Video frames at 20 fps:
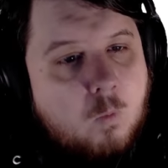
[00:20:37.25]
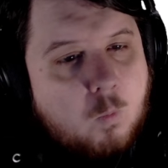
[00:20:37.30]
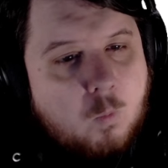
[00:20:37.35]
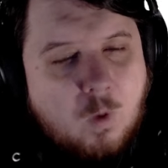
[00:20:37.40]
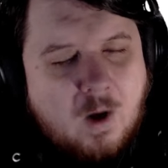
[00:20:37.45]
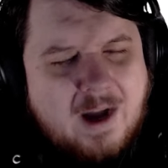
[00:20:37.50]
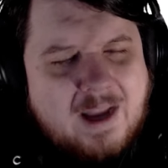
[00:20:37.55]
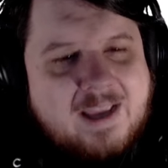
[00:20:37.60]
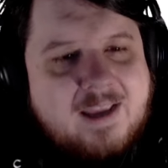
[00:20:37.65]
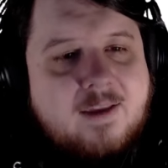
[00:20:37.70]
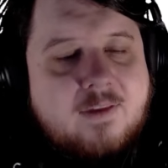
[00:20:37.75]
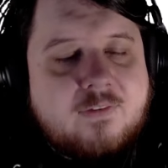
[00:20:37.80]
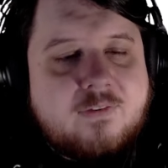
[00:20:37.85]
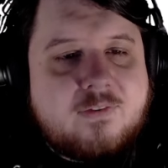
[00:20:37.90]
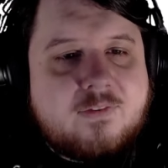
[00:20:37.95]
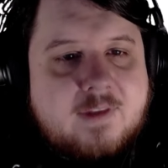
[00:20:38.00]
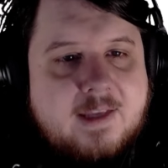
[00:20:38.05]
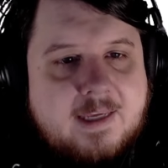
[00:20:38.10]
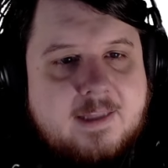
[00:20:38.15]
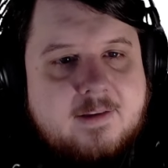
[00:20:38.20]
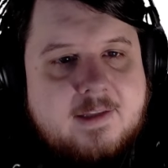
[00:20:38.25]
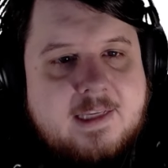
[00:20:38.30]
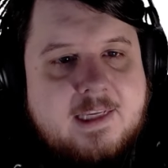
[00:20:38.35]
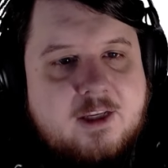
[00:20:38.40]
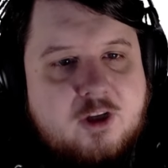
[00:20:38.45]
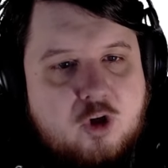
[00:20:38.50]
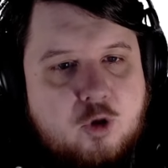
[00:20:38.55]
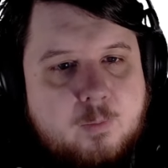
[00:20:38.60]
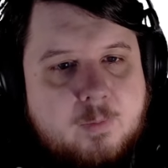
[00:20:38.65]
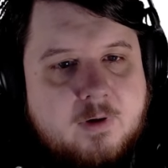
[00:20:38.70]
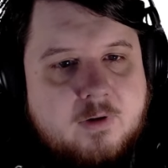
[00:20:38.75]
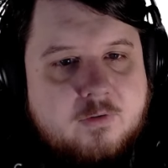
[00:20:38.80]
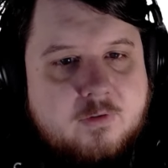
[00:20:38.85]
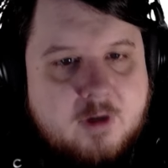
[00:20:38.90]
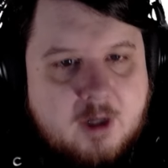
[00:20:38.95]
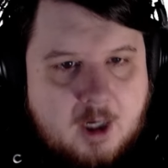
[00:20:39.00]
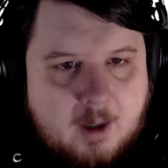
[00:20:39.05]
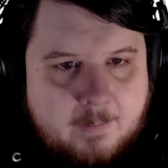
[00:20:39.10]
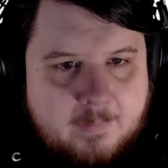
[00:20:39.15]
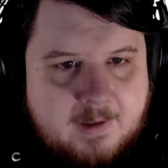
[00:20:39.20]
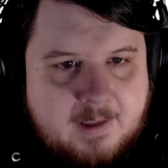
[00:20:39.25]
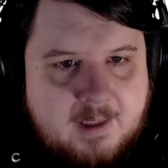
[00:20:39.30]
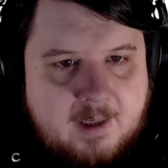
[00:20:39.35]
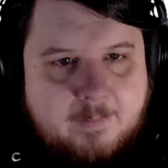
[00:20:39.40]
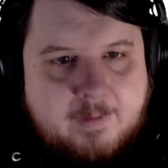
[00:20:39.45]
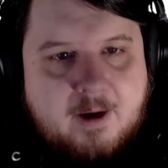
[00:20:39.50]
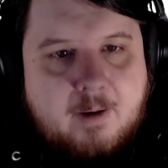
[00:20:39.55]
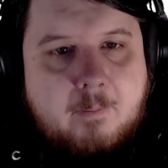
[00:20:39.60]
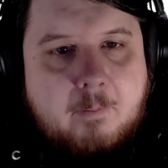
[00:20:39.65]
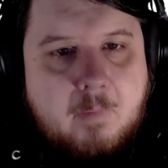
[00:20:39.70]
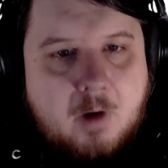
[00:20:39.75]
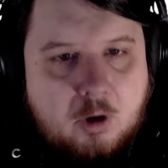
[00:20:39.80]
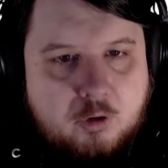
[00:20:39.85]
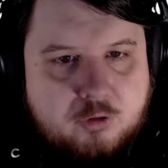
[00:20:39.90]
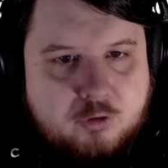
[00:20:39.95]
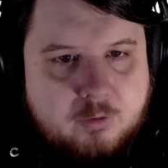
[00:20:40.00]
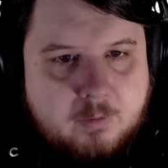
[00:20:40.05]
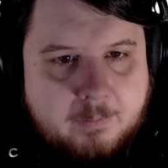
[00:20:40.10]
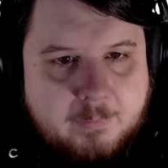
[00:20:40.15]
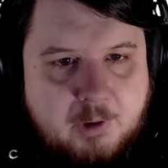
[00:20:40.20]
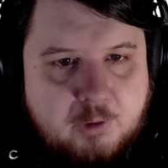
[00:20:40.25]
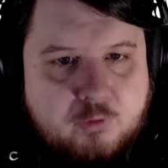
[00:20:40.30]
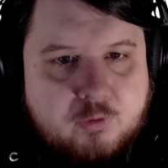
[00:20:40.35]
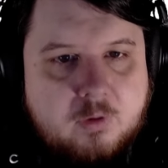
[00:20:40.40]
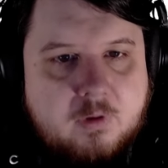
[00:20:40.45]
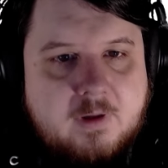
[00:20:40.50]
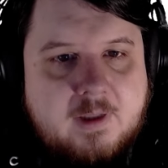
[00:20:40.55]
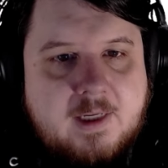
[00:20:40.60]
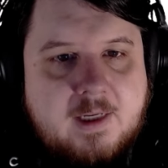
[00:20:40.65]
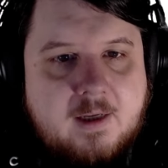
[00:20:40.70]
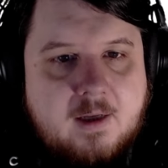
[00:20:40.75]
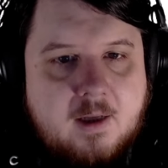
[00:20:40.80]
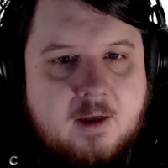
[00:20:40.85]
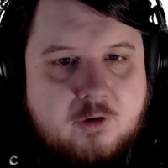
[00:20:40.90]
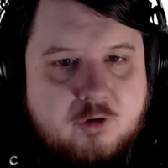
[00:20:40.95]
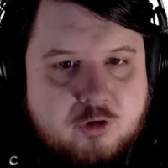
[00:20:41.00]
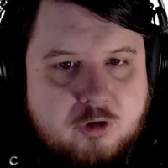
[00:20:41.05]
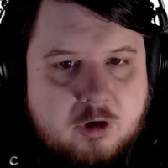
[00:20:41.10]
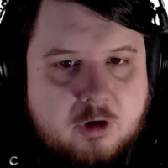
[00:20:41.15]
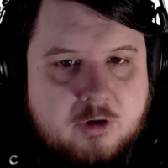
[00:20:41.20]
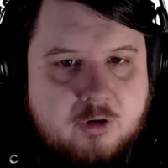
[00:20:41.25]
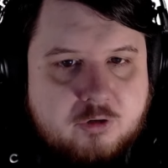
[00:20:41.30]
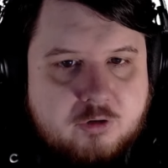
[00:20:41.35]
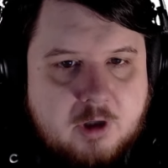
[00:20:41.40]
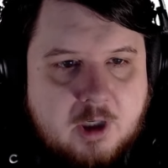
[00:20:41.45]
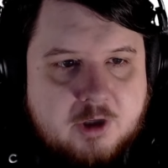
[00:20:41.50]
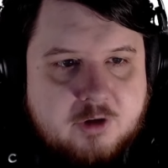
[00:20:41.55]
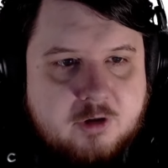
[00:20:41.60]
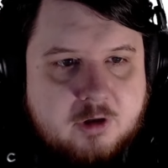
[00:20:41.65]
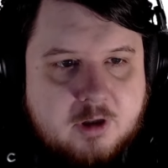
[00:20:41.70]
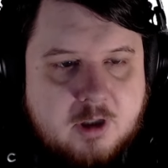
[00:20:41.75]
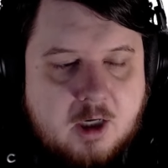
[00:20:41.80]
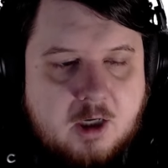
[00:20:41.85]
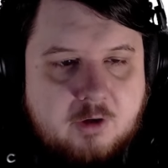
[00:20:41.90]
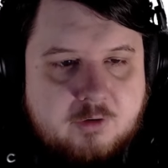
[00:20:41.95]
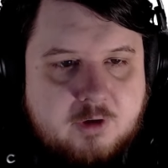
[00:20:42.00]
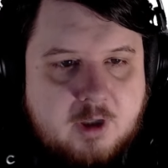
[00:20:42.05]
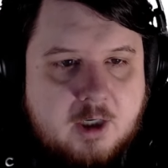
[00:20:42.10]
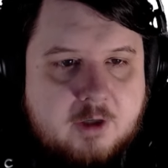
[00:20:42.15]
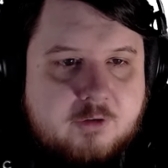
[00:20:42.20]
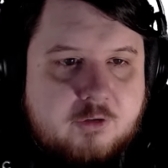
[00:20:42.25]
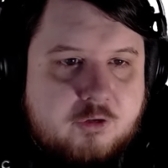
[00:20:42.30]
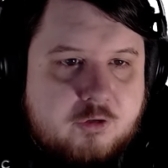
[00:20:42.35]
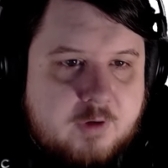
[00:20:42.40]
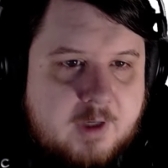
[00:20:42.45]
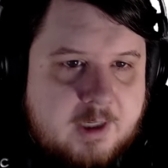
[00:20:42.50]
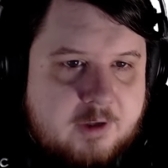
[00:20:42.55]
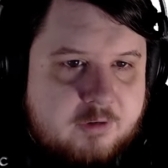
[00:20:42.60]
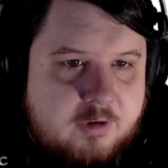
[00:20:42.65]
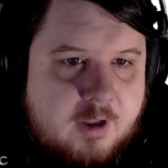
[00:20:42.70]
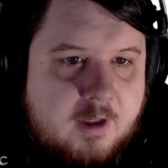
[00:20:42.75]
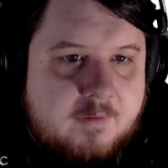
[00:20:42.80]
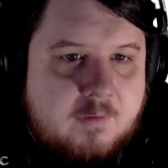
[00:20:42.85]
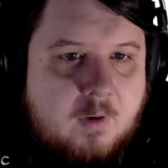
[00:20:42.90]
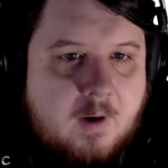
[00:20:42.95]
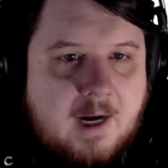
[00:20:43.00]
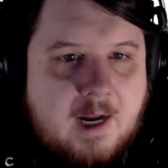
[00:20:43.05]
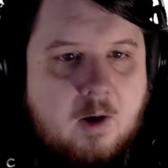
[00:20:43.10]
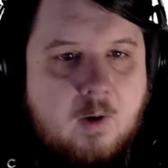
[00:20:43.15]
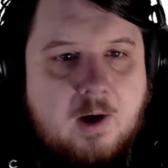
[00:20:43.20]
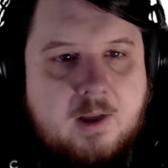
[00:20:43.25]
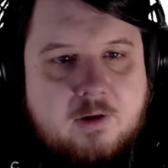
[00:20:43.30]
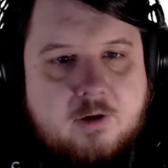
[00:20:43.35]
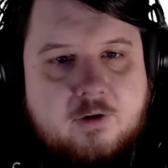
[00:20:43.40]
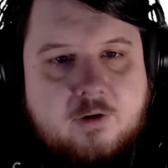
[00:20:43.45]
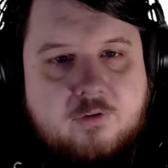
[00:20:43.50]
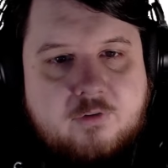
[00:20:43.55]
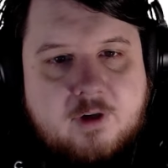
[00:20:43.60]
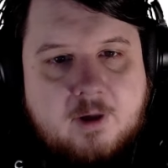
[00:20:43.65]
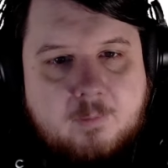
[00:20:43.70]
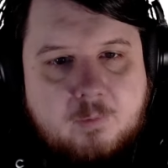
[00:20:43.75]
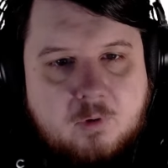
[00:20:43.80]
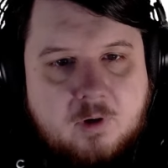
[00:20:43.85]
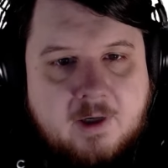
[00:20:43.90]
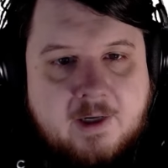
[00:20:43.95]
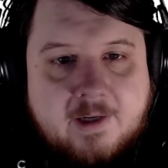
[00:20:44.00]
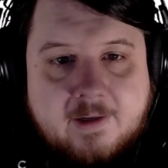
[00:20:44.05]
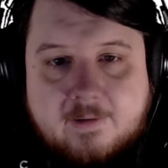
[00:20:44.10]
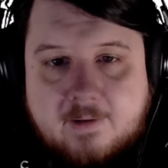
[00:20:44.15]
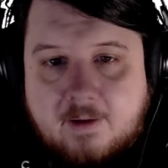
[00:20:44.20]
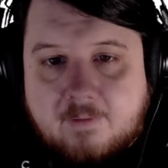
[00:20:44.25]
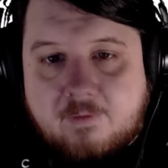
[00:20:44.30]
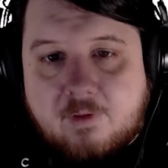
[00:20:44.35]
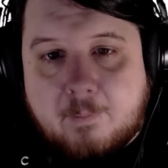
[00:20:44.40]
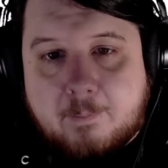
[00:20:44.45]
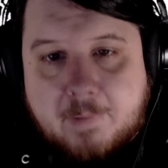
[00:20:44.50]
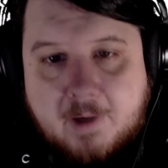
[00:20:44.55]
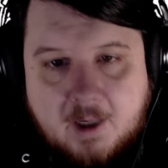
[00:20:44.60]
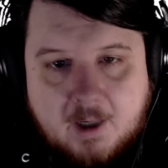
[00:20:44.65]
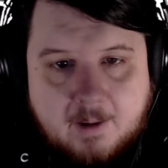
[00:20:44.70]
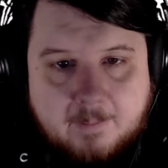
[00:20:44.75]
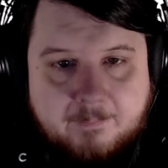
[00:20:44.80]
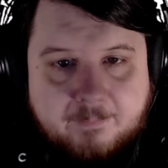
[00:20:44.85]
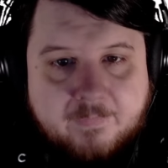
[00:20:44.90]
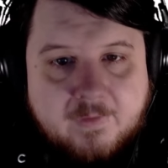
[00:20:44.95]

Why is Stanley Kubrick's comedy about mutually assured destruction called Doctor Strangelove or How I Learned to Stop Worrying Love the Bomb?